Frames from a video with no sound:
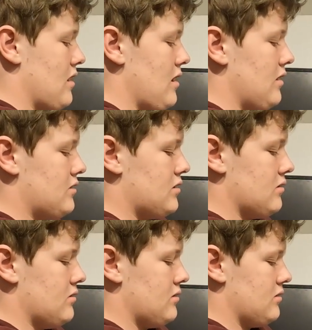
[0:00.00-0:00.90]

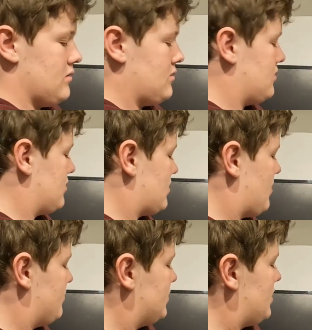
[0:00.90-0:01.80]
it
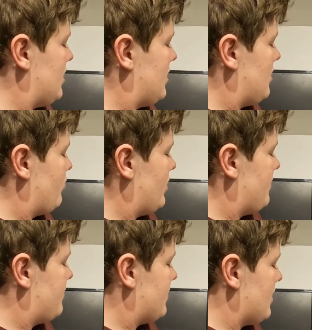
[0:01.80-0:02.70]
comes
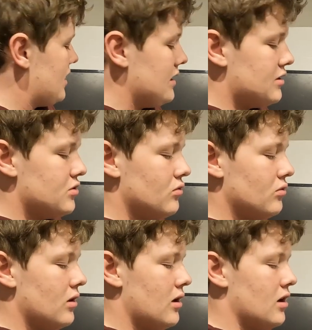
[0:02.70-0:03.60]
with a
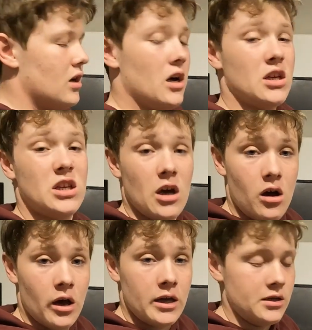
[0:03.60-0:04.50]

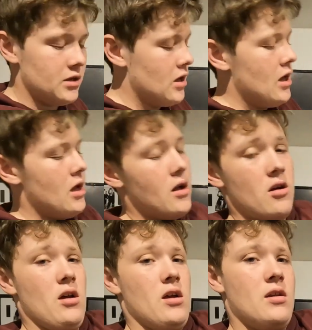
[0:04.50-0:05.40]
guide.
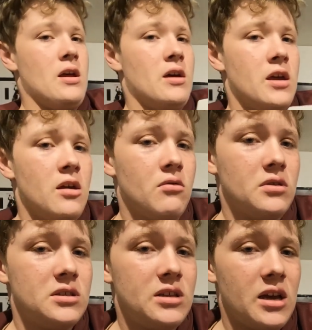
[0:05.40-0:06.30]
Now here
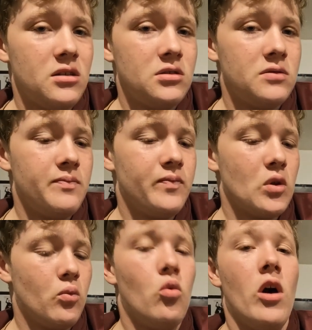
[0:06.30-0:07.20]
it says
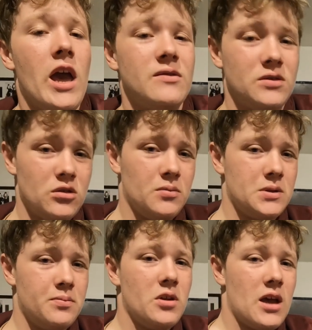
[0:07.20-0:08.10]
what f-stop
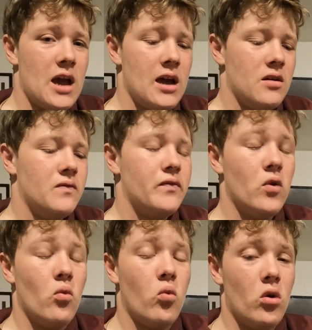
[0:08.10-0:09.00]
to put it at
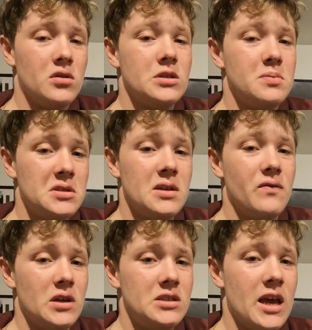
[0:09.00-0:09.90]
for what
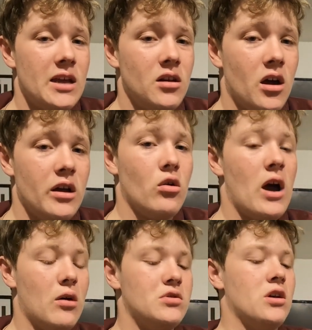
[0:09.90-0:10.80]
specific daylight or
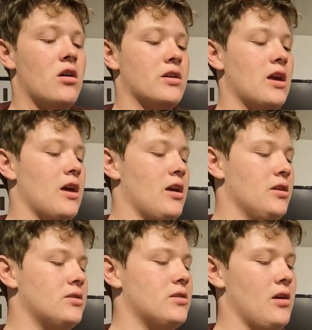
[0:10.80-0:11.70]
how dark it
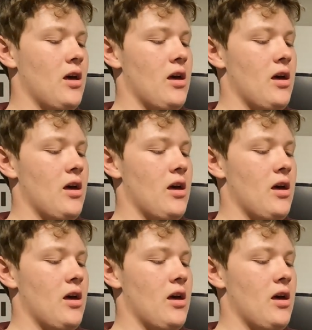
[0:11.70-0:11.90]
is.